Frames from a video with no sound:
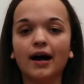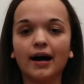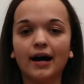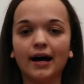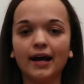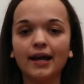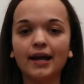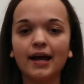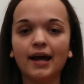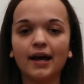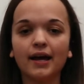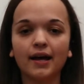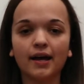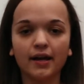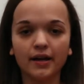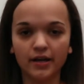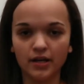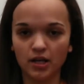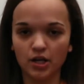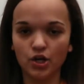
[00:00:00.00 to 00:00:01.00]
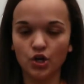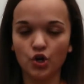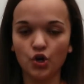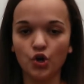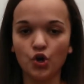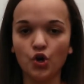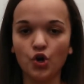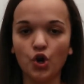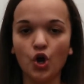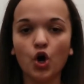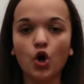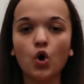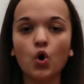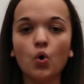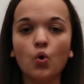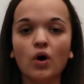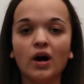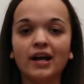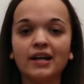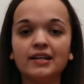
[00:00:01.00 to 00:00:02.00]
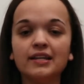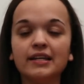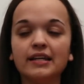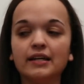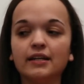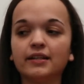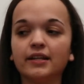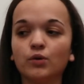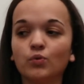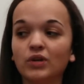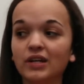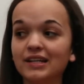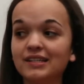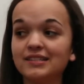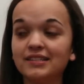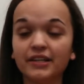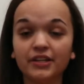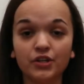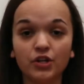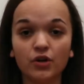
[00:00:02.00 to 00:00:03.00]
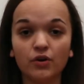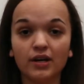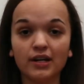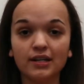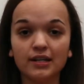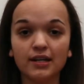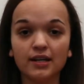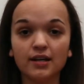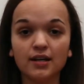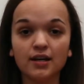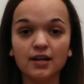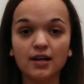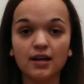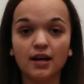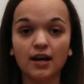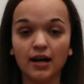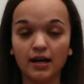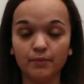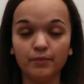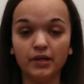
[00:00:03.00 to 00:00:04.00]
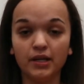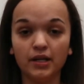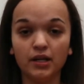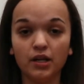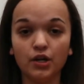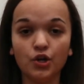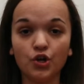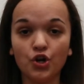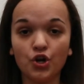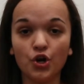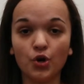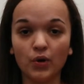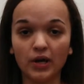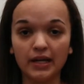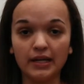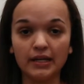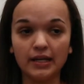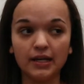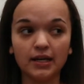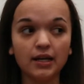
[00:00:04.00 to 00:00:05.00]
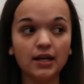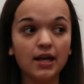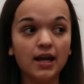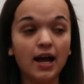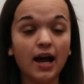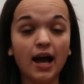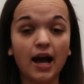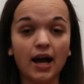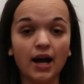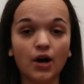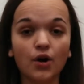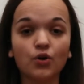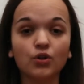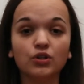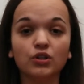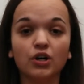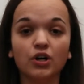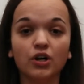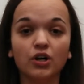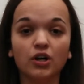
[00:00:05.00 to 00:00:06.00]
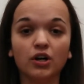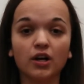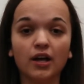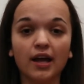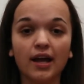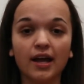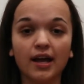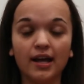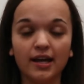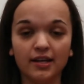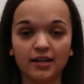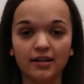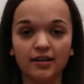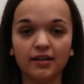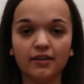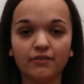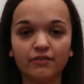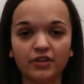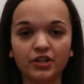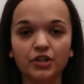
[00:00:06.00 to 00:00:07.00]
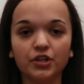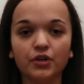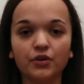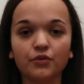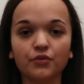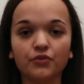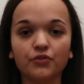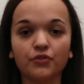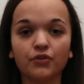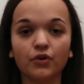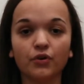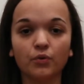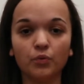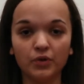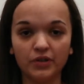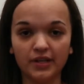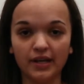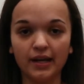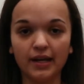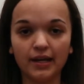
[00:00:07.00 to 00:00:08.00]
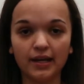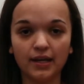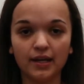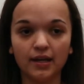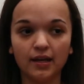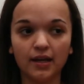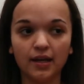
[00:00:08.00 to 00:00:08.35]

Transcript: I had no idea. Like when I say no idea, I mean no idea how long editing videos would take.